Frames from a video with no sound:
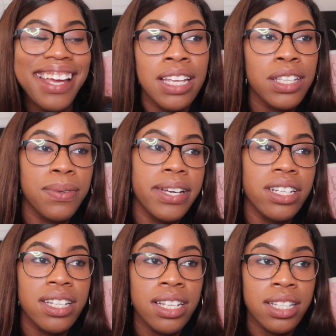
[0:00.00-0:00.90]
These
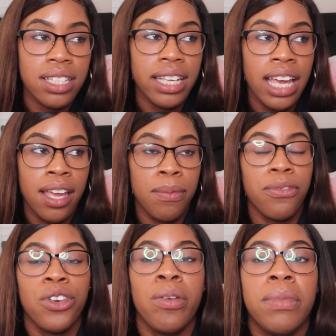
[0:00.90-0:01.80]
questions came
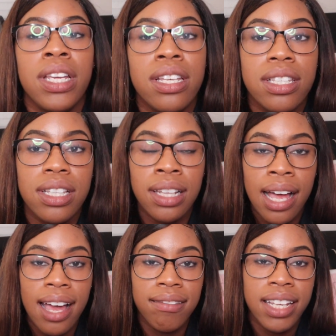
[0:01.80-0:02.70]
from this
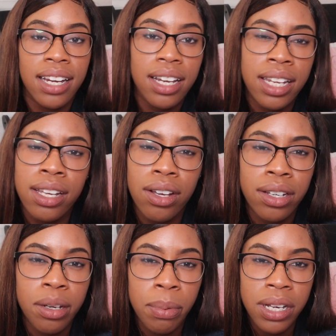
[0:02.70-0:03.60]
live that I did
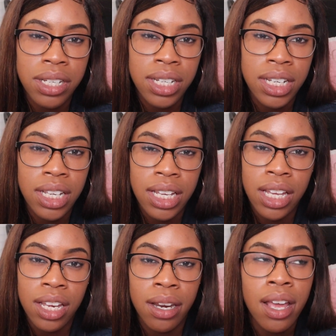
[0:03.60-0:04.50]
on depression
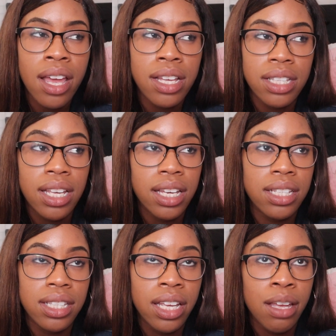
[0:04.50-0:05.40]
and
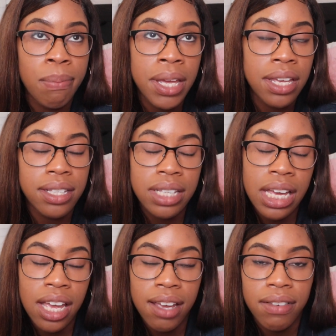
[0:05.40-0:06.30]
sex and being
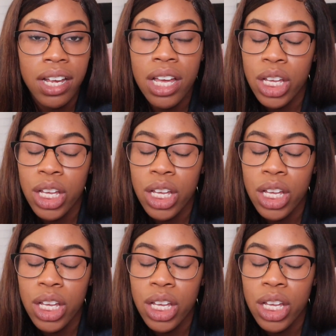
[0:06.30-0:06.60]
saved.